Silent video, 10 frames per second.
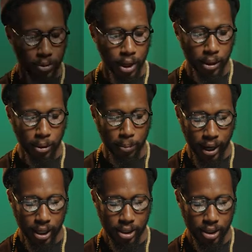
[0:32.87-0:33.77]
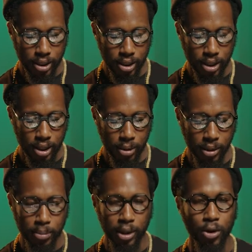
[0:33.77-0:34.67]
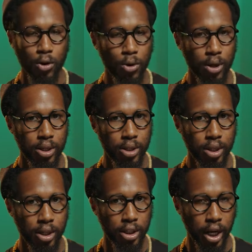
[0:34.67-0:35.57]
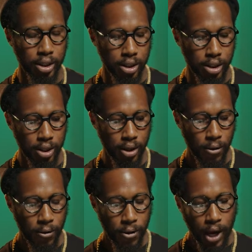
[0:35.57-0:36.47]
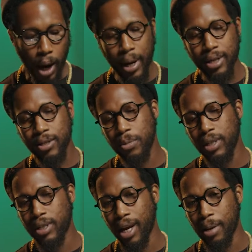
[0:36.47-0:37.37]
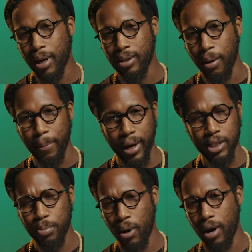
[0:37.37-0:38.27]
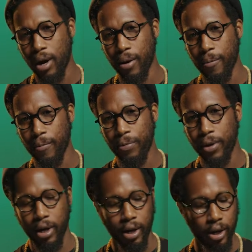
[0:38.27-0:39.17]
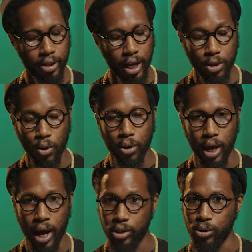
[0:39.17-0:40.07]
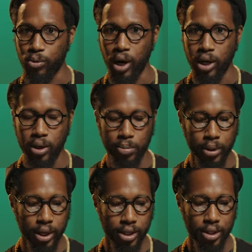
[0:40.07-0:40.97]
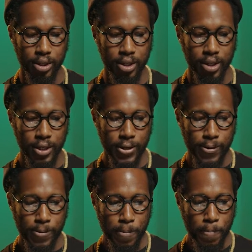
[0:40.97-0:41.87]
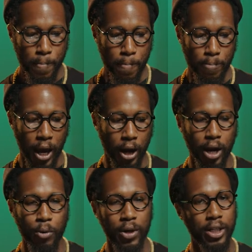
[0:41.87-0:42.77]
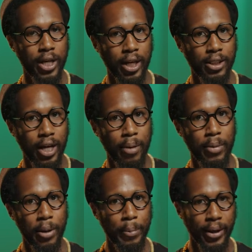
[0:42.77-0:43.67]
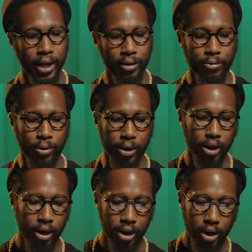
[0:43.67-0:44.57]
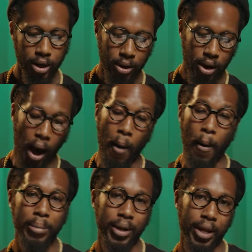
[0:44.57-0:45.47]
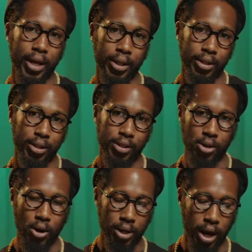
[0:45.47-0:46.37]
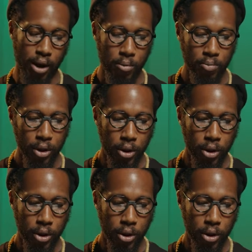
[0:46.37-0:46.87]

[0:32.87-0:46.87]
I'm thinking about the bass, I'm thinking about the chords and the changes. I'm not so much thinking about the bass part that's on the actual record, because I kind of want to change that and manipulate it for how I'm playing the song now.